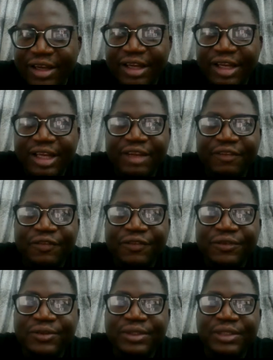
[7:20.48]
The
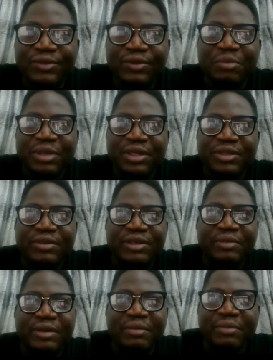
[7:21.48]
food is what makes you
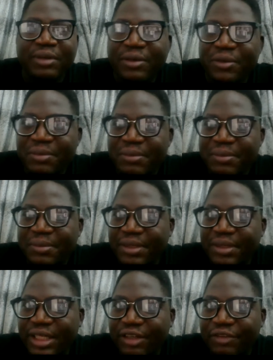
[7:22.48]
remember home.
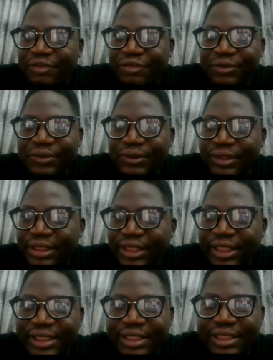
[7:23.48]
The food
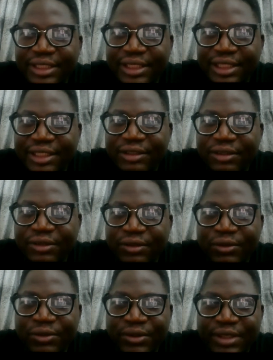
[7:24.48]
is your
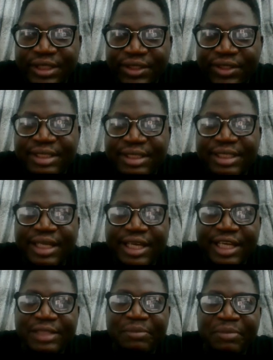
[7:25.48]
roots, is your
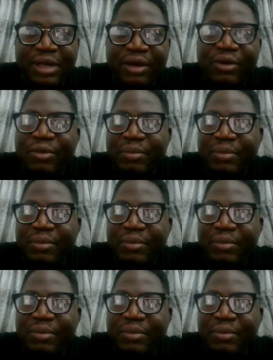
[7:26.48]
ticket back home.